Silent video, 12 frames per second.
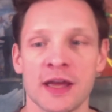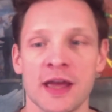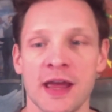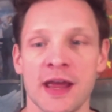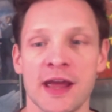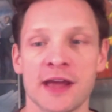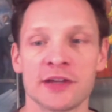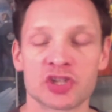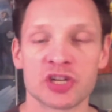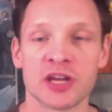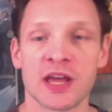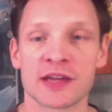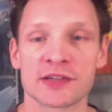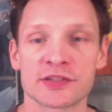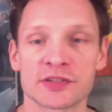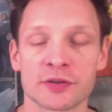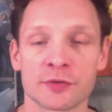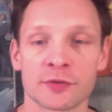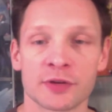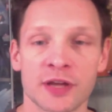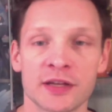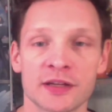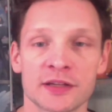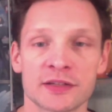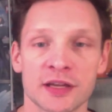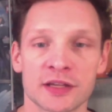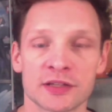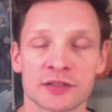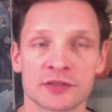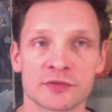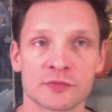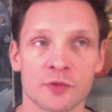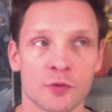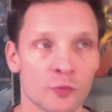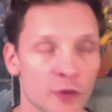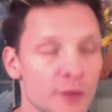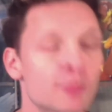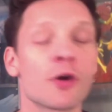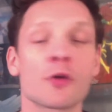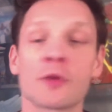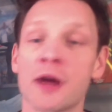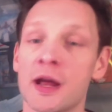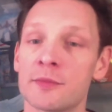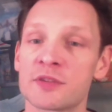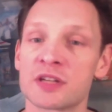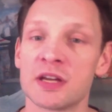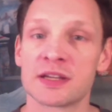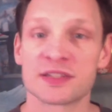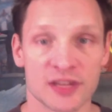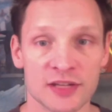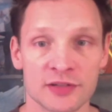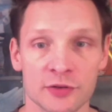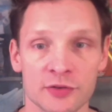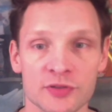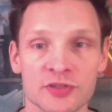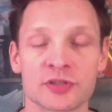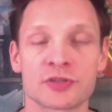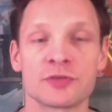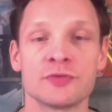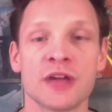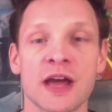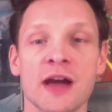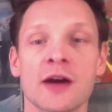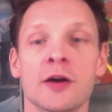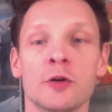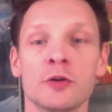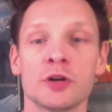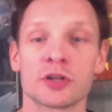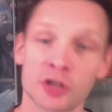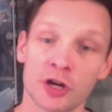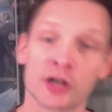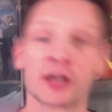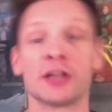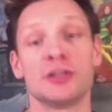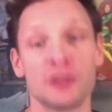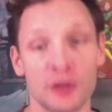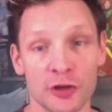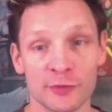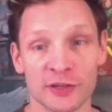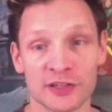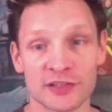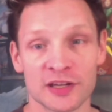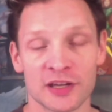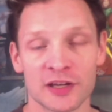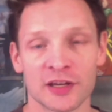And she has created and reprogrammed Sentinels to now target Inhumans.